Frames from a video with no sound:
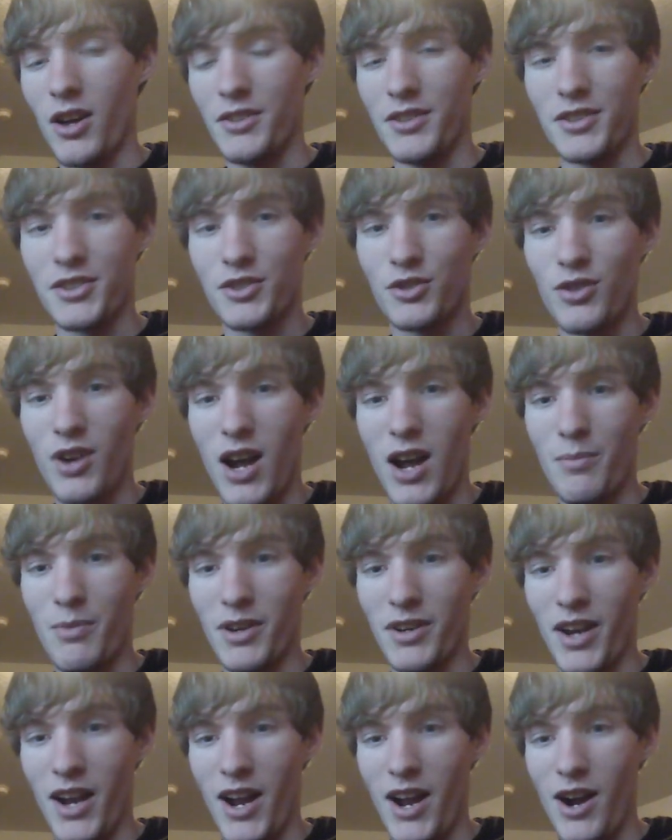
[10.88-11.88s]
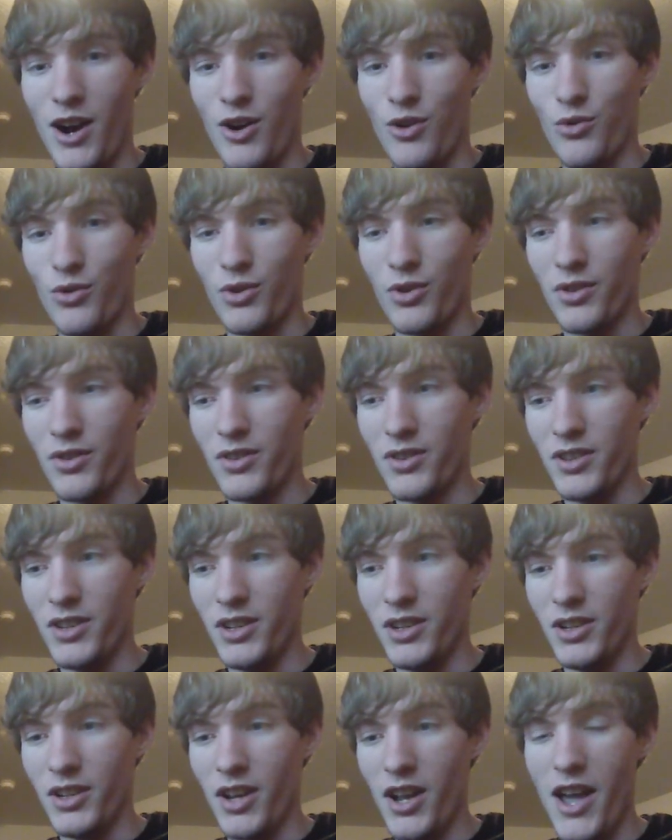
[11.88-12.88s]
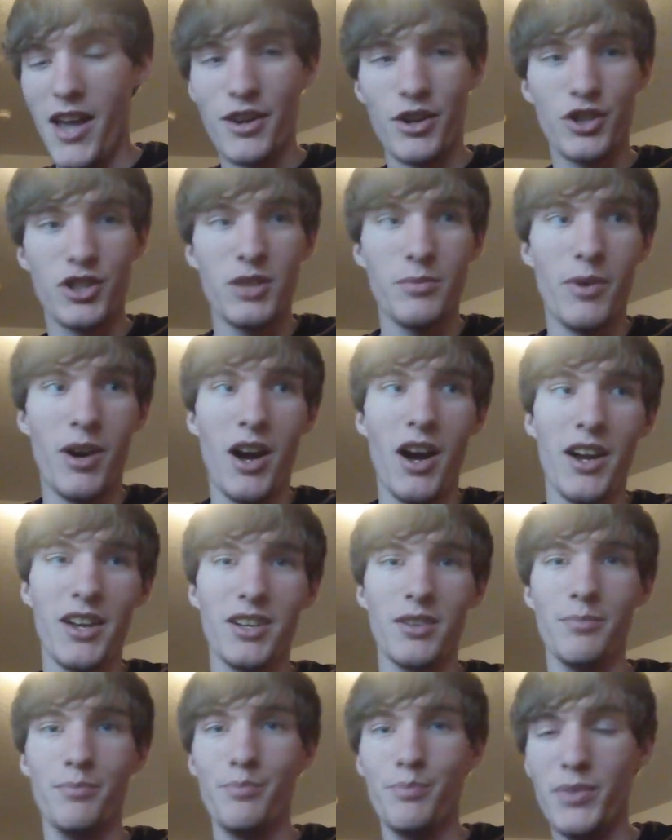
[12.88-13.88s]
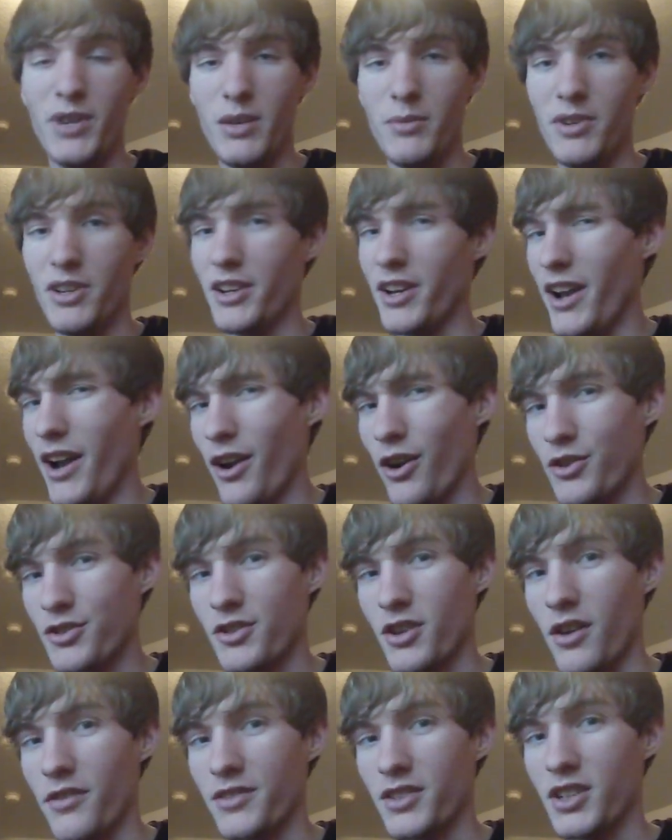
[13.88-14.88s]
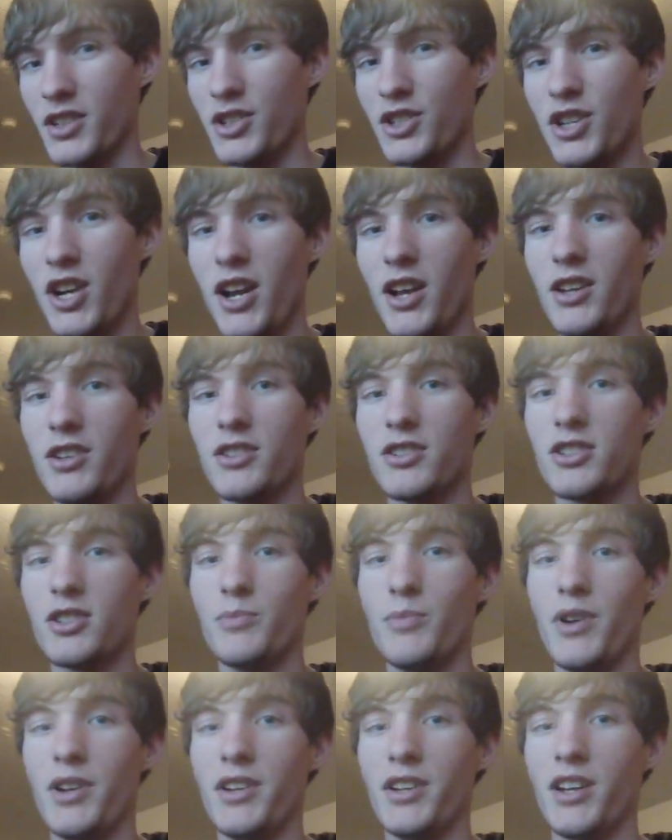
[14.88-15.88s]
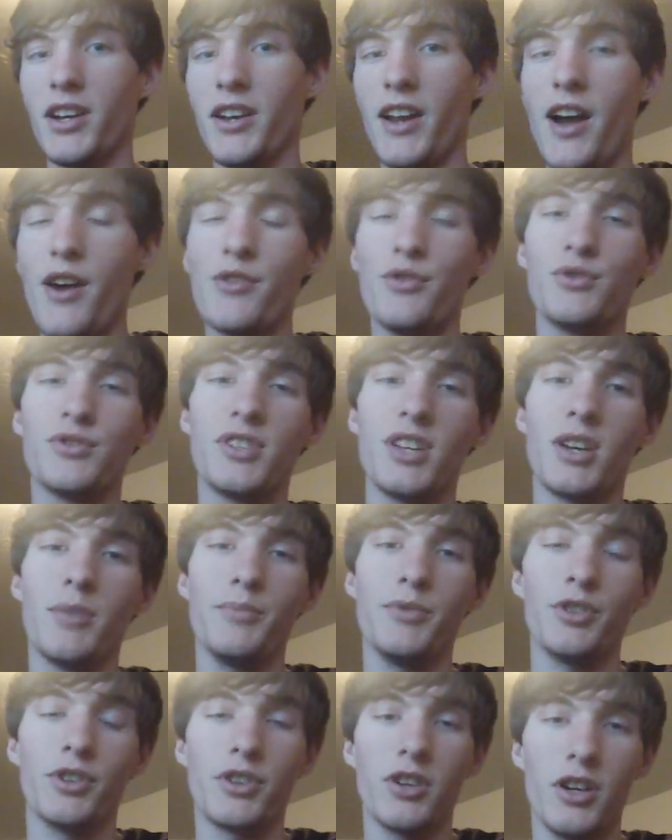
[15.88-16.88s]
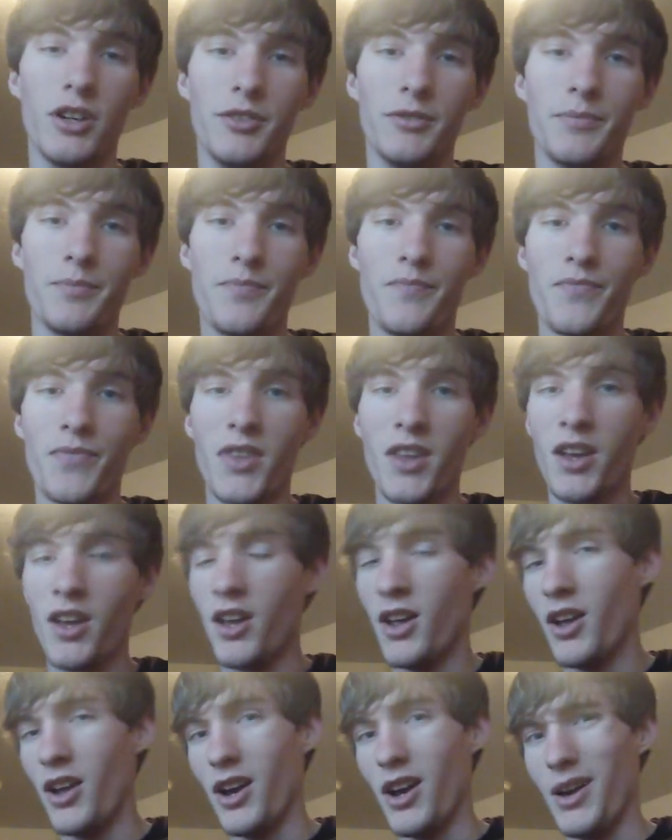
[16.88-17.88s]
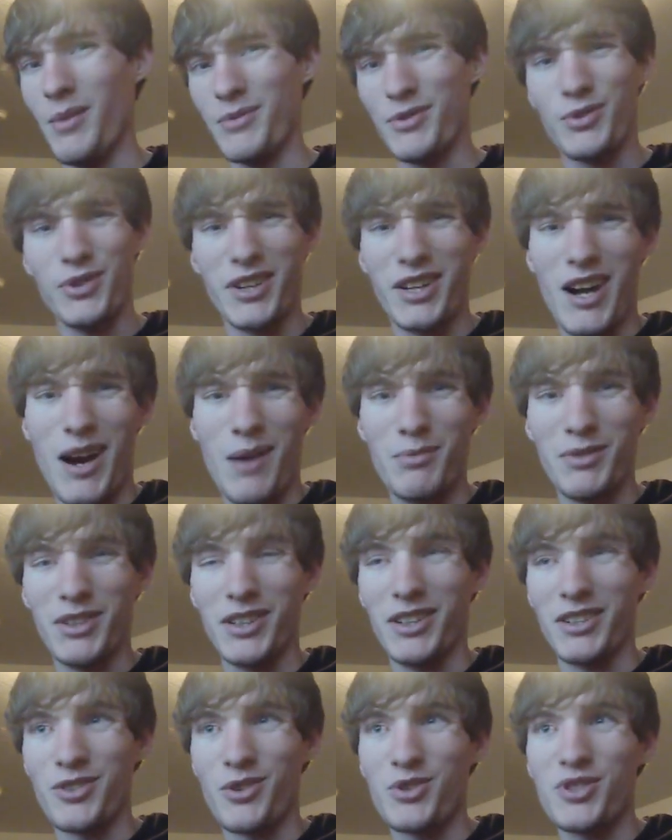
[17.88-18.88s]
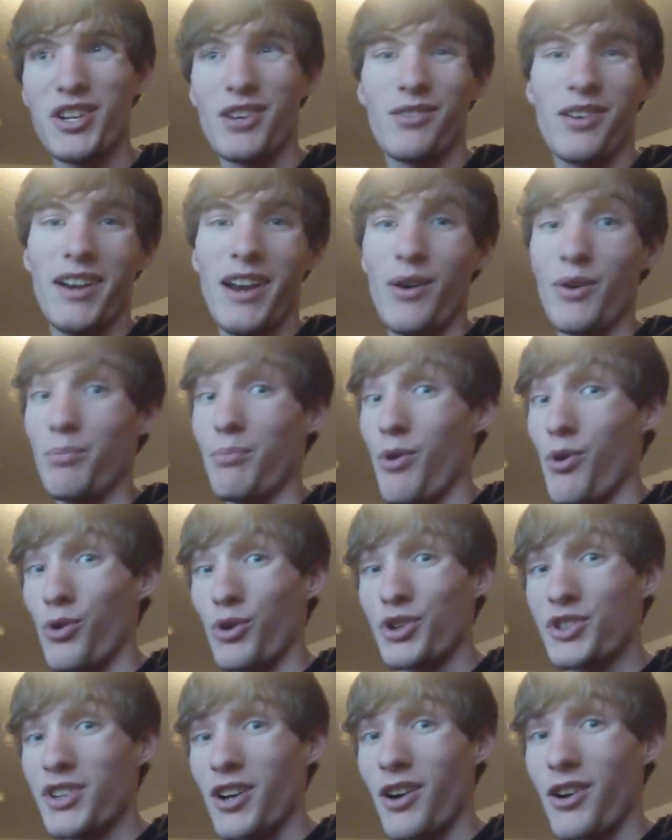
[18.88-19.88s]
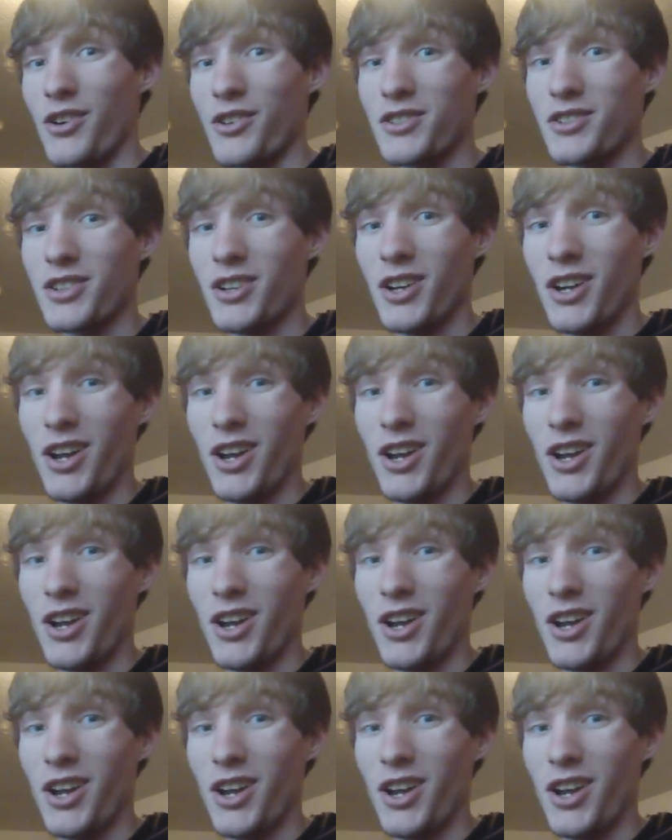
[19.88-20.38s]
describe on how the energy behind a BB and Airsoft can change depending on how you set up your gun. It's really commonly associated right now with polar stars,